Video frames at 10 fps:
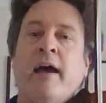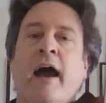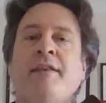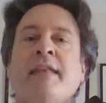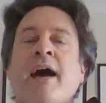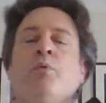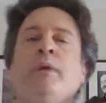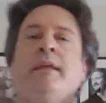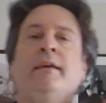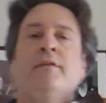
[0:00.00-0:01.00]
And now we
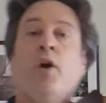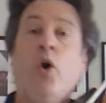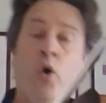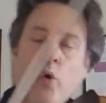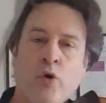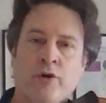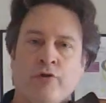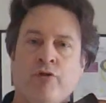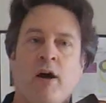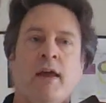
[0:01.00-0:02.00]
hear the horn
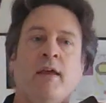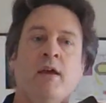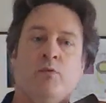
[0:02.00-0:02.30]
cry,